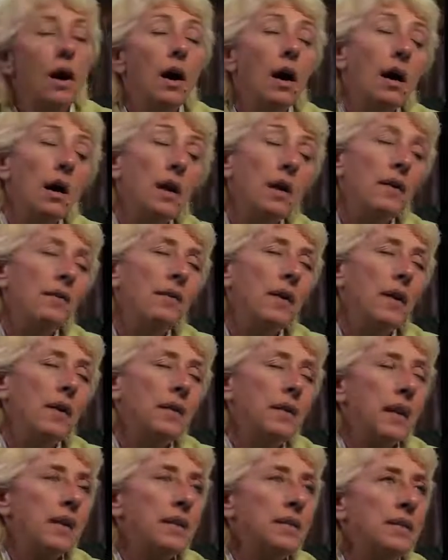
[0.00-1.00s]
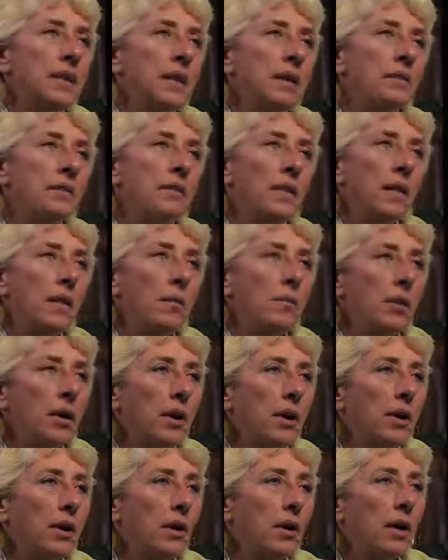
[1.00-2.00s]
I've identified the
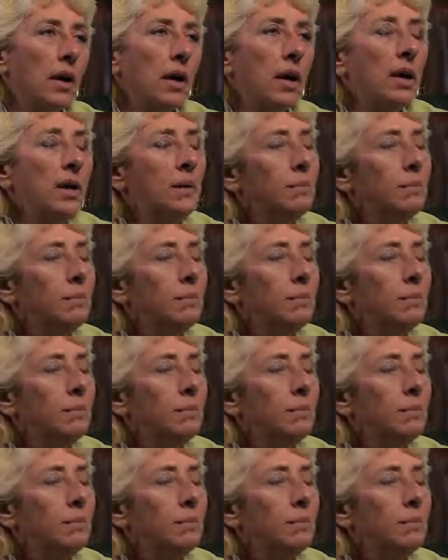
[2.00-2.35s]
predator.